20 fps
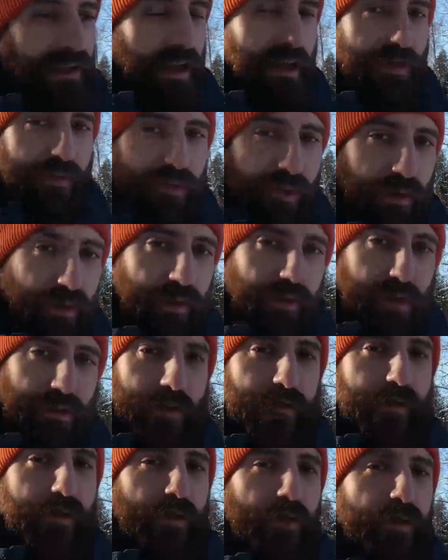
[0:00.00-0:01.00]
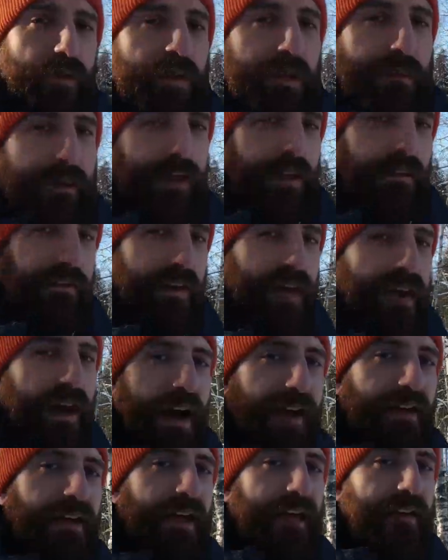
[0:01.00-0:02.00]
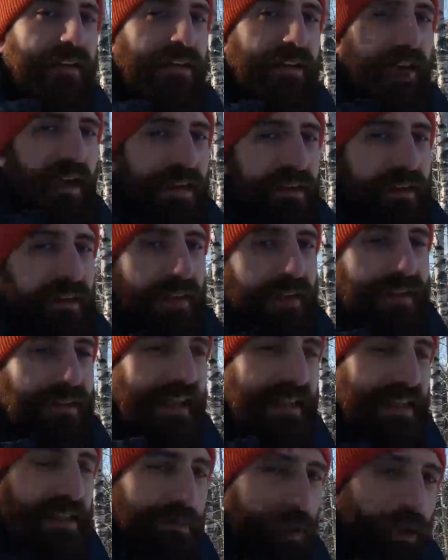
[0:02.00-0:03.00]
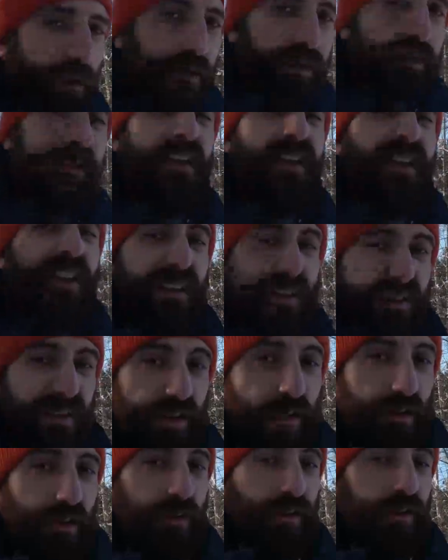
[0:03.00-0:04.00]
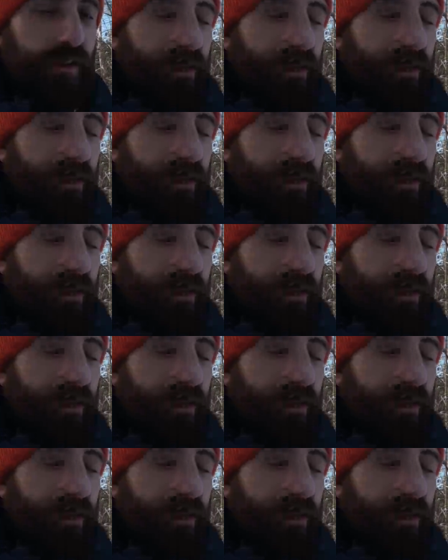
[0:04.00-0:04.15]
And for those of you living in Fahrenheit land, I think that that's about 0.